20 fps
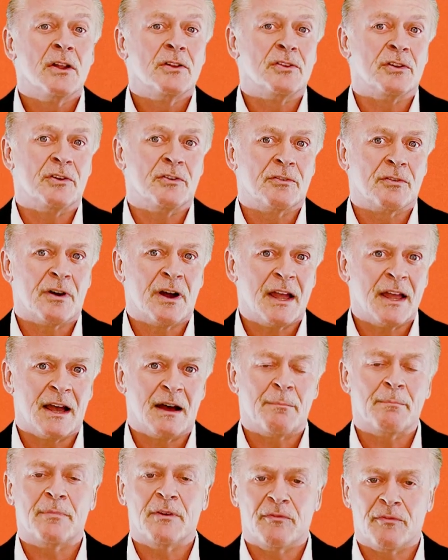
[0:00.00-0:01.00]
to dry
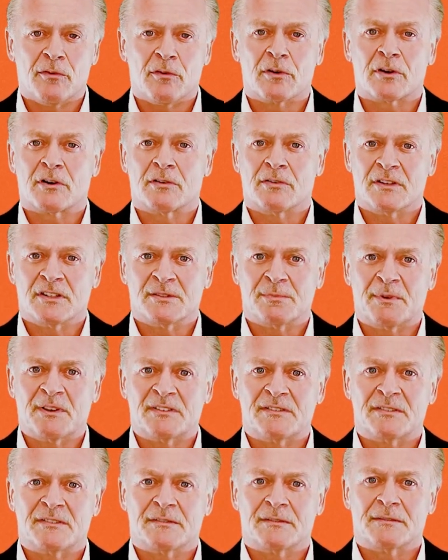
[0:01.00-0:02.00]
up before
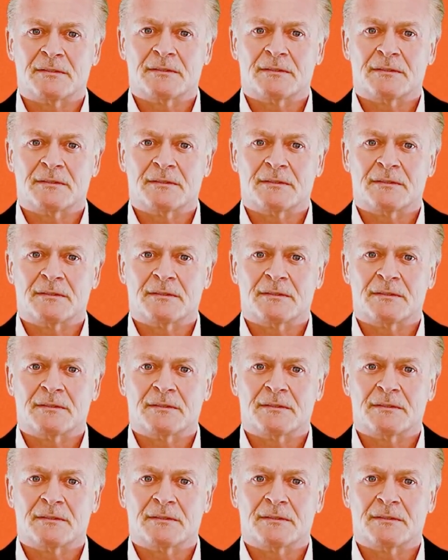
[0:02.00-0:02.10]
Christmas.